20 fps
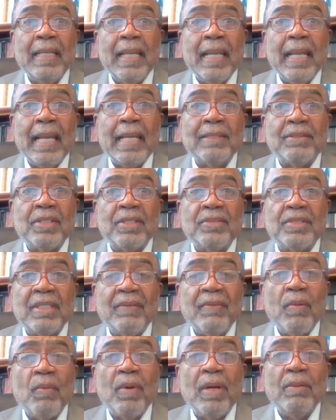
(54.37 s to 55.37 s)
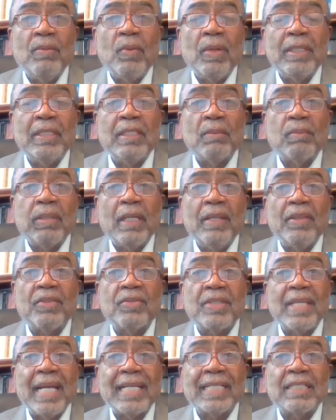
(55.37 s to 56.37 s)
And since everyone wanted to play the
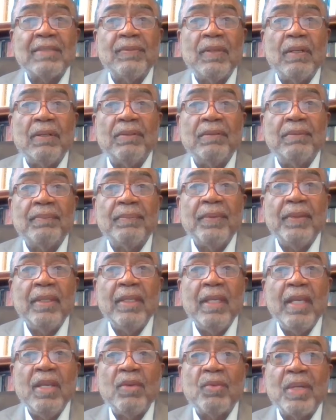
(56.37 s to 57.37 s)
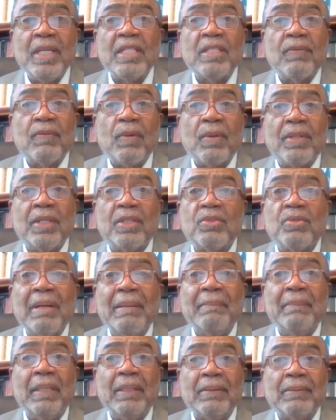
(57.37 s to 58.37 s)
saxophone, he reached for the
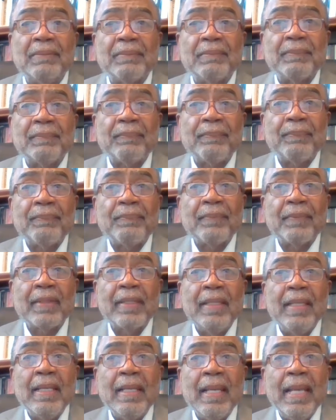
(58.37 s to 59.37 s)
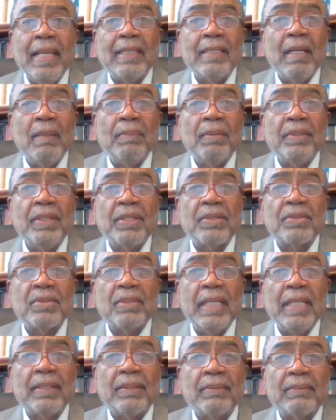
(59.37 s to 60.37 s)
trombone. A couple of years
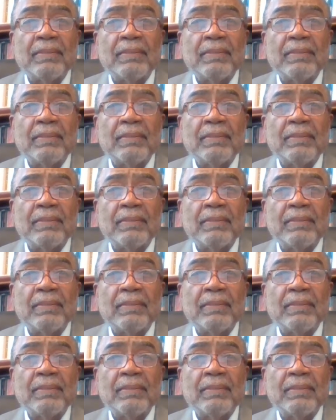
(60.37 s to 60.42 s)
later,